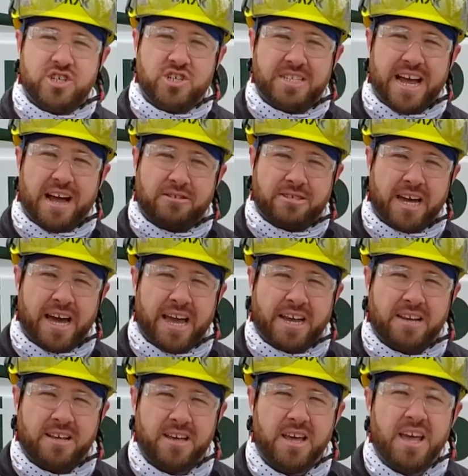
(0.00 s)
down
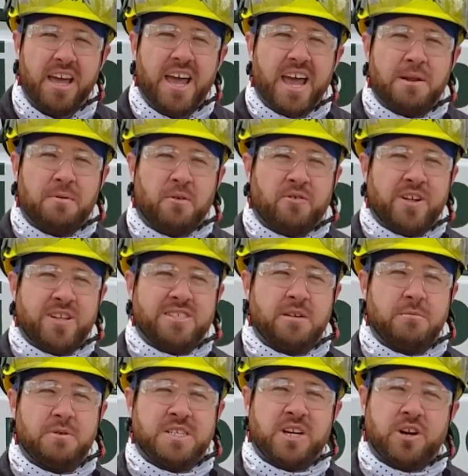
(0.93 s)
tight. It prevents the
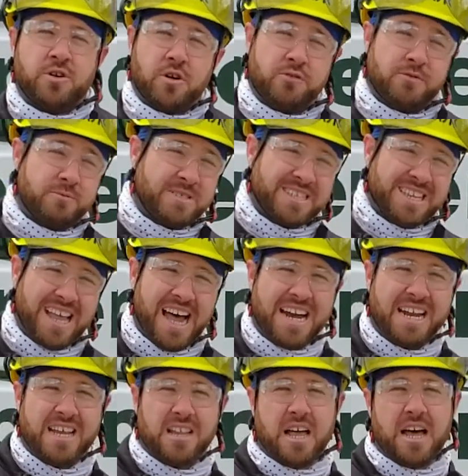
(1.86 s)
material from
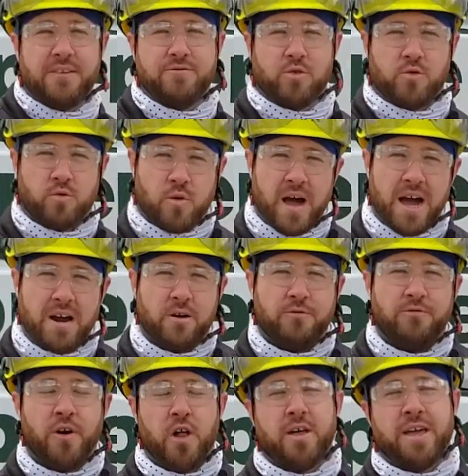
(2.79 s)
sliding left or right or
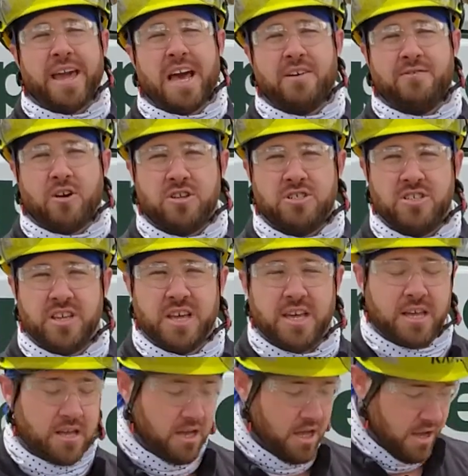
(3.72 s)
falling out of our sling.
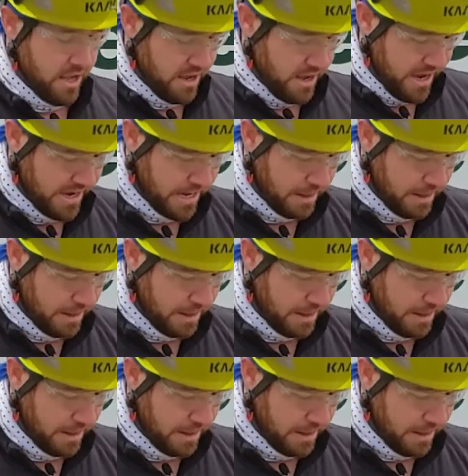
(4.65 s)
In a